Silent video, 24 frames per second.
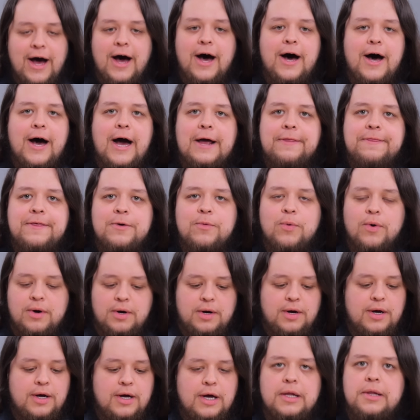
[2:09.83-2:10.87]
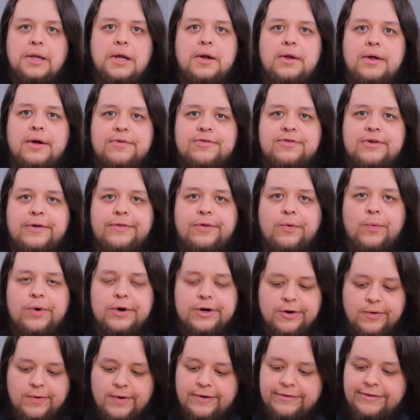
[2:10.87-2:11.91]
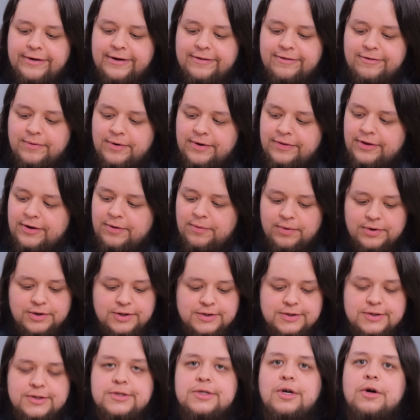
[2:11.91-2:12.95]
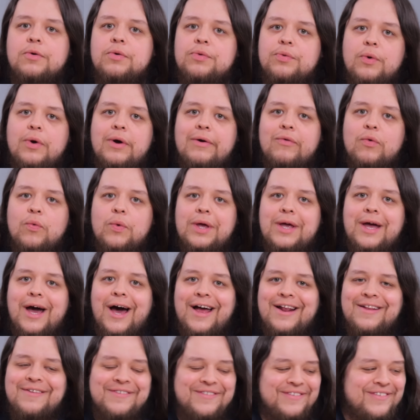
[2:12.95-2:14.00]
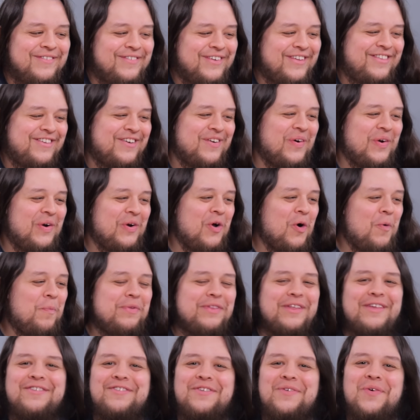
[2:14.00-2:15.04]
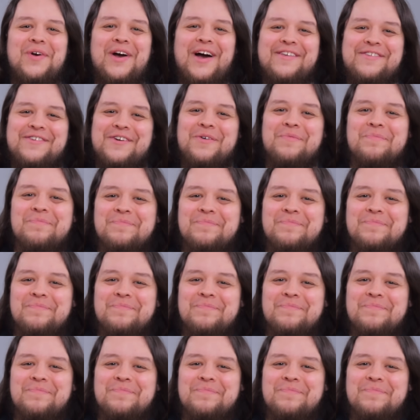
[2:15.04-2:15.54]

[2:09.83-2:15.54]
I think we're a little outside the window on that, so I think we're just stuck with whatever we got. Let's go ahead and open these 2 guys up.